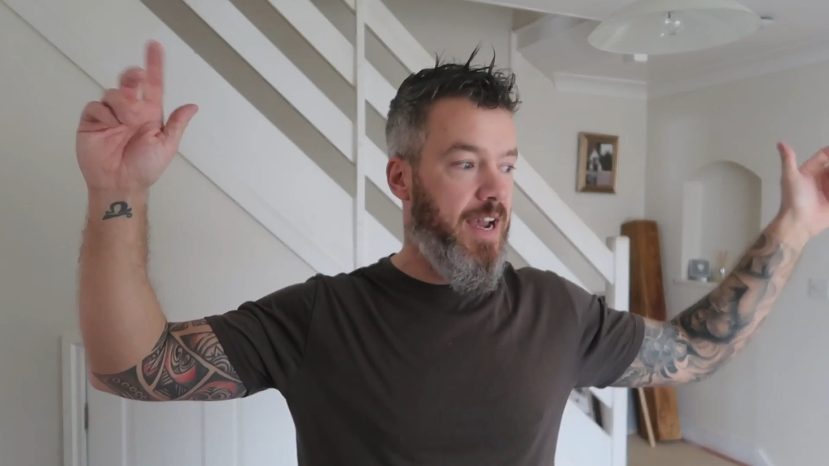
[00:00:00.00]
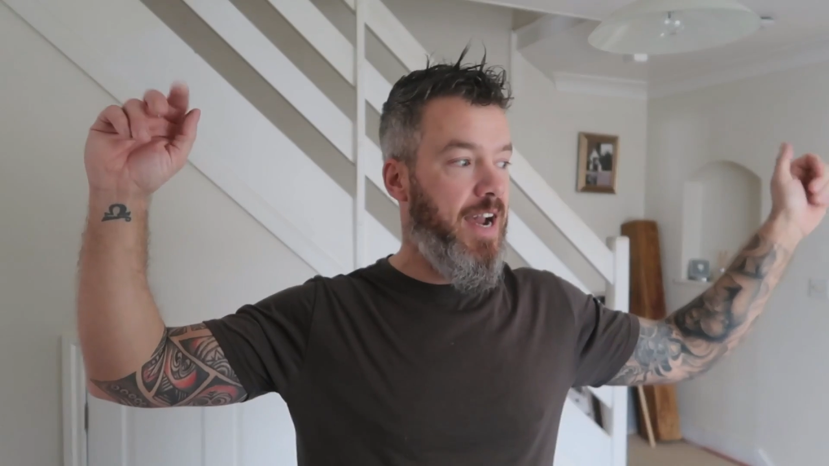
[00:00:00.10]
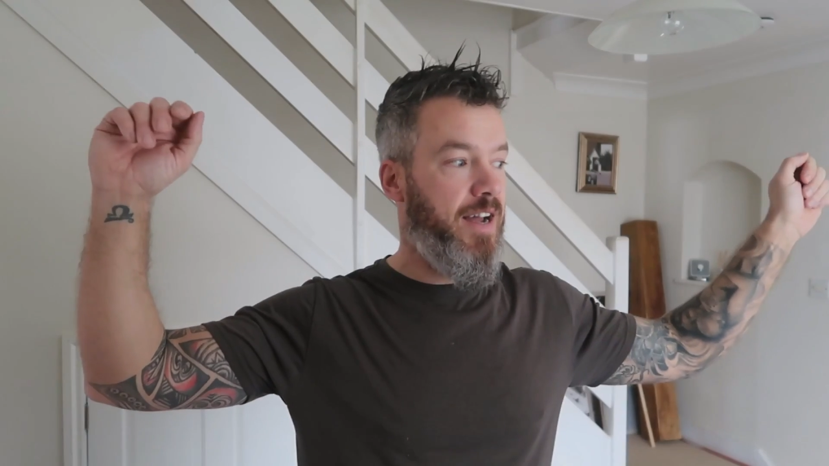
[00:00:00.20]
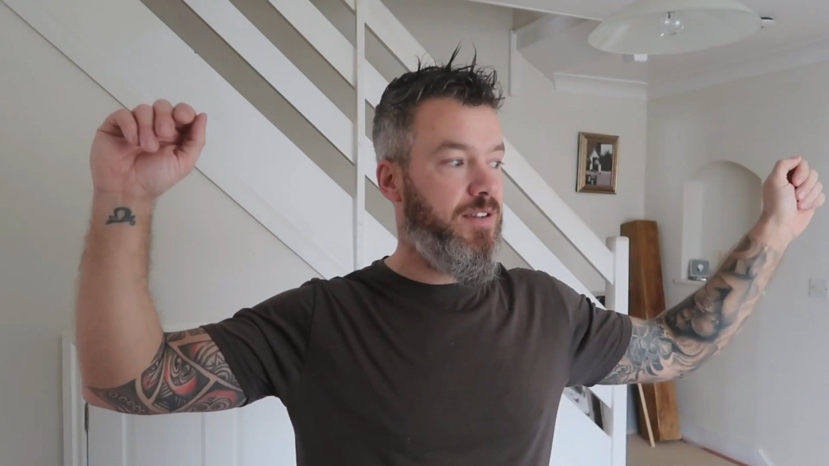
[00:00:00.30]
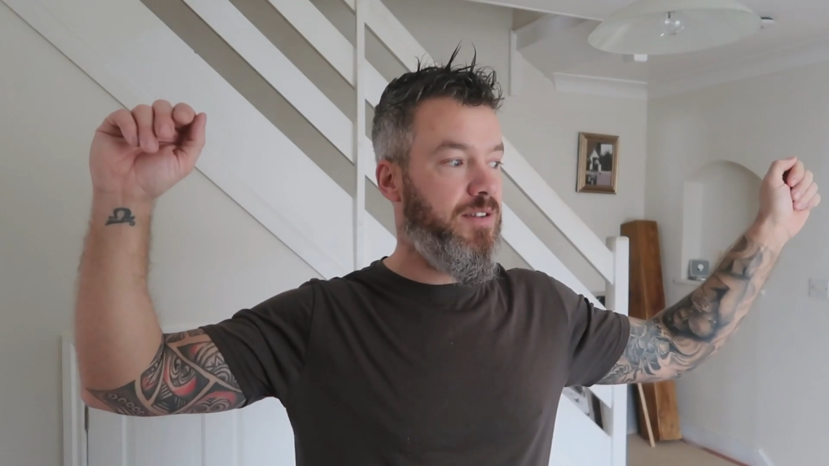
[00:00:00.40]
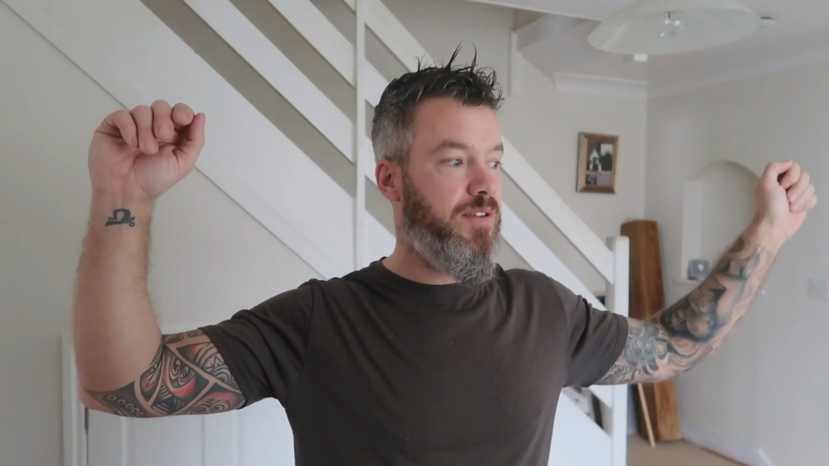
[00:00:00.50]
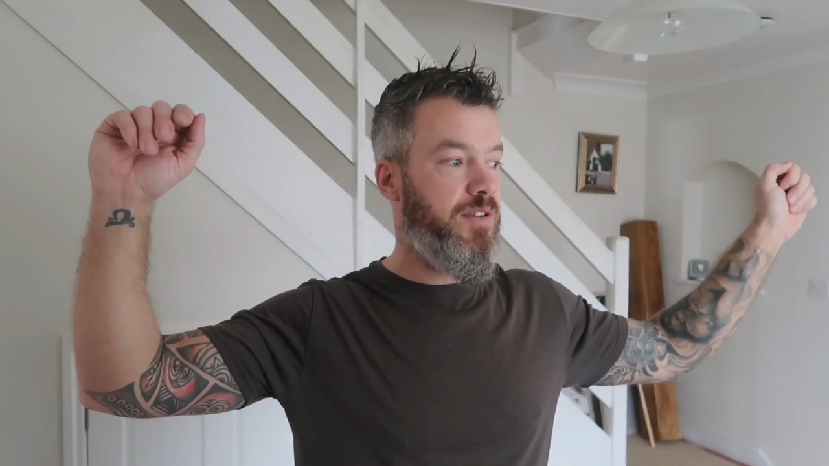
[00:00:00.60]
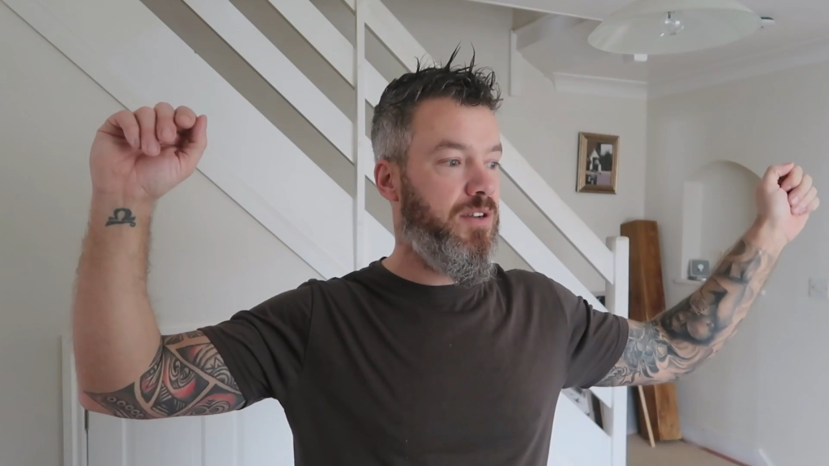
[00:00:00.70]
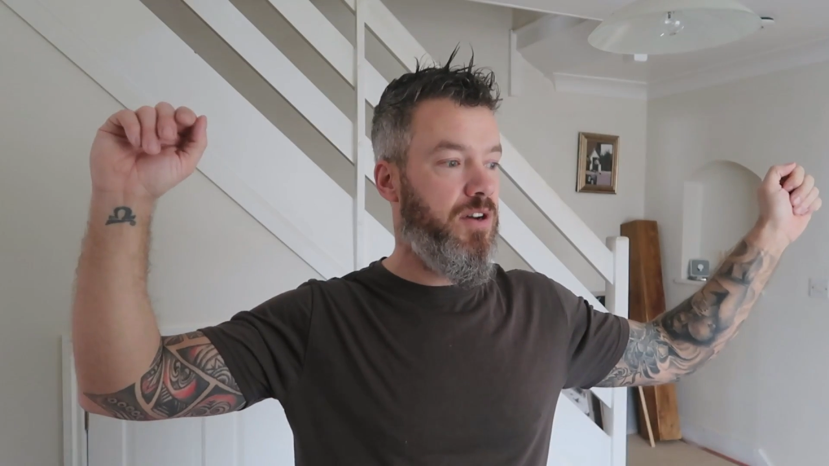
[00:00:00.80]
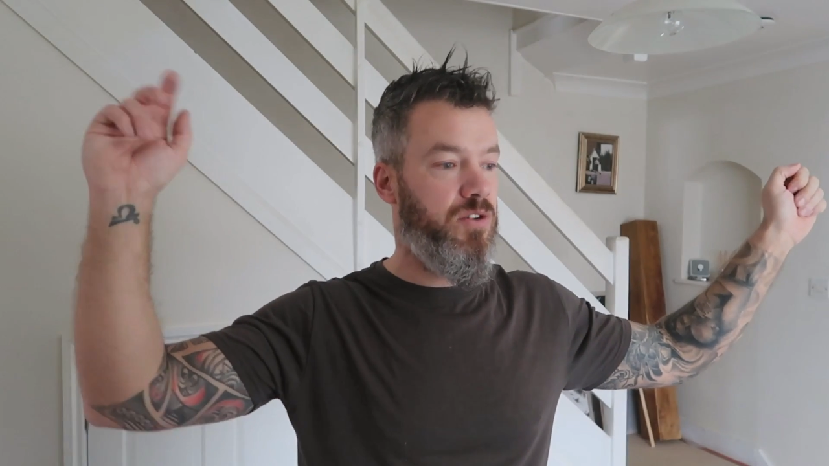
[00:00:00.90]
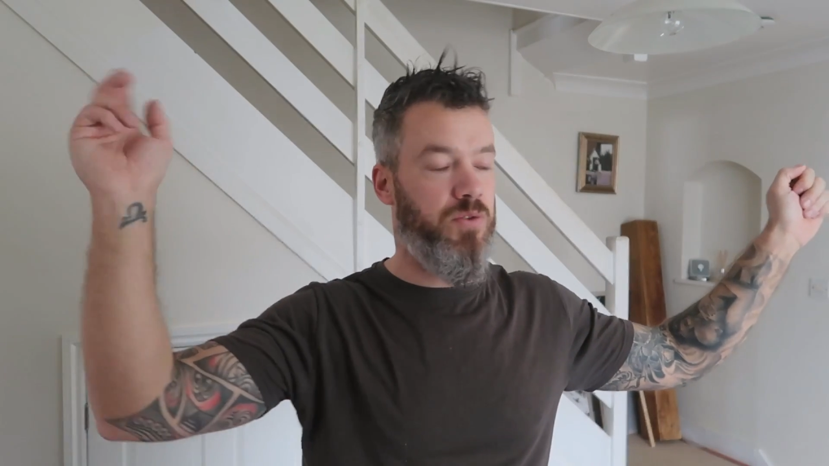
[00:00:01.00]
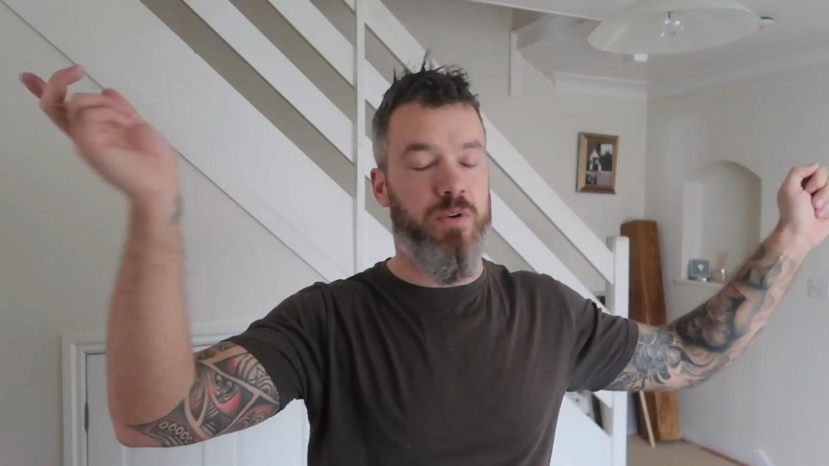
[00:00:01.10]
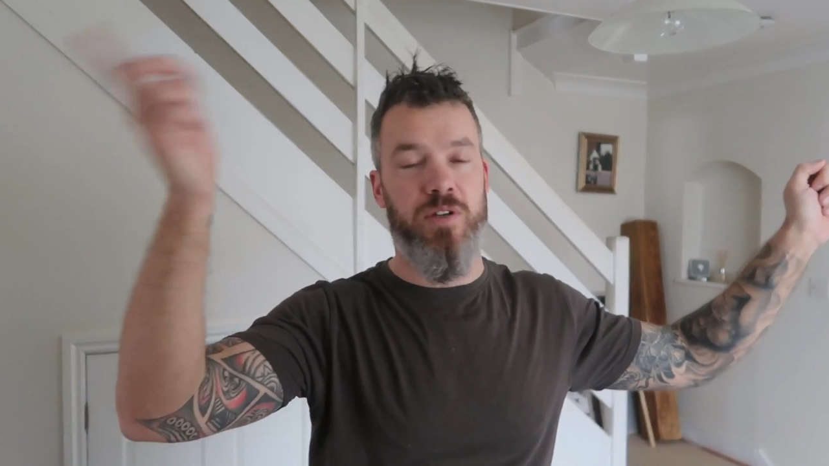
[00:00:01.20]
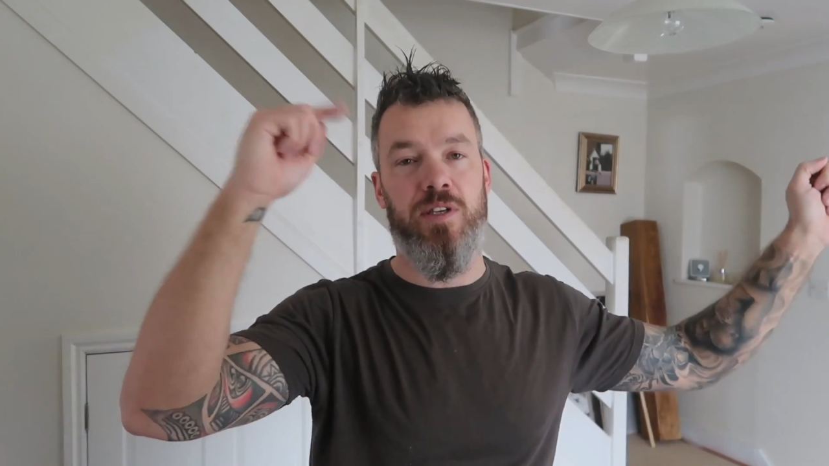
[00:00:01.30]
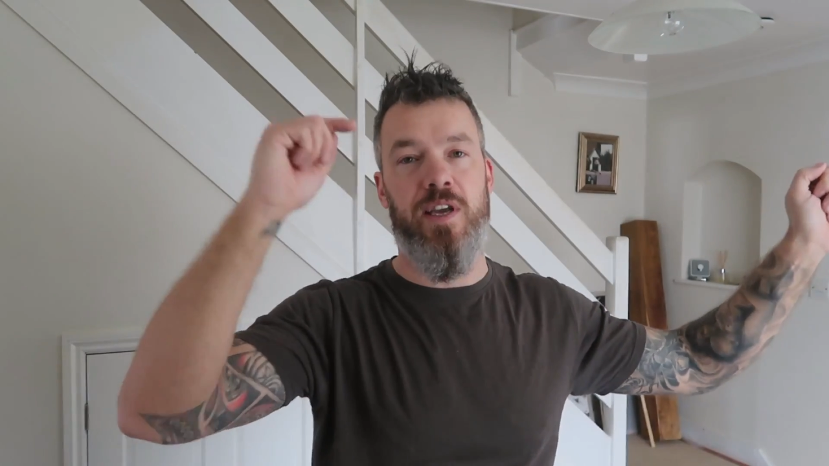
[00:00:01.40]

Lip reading: and I just wanted to